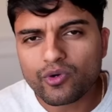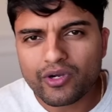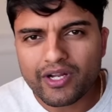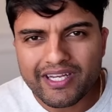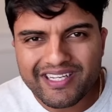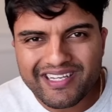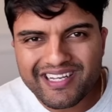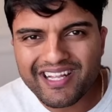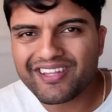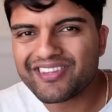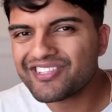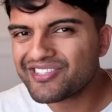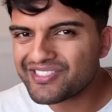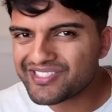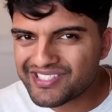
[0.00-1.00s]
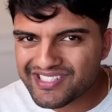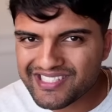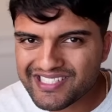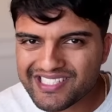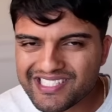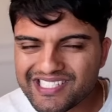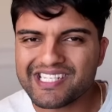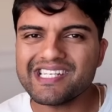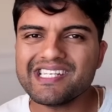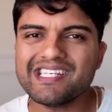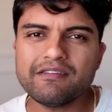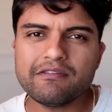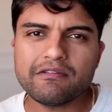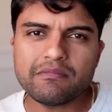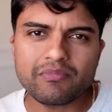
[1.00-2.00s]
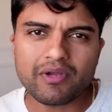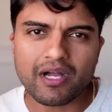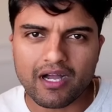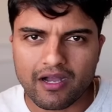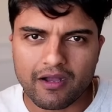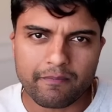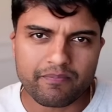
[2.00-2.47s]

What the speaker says: another steam up,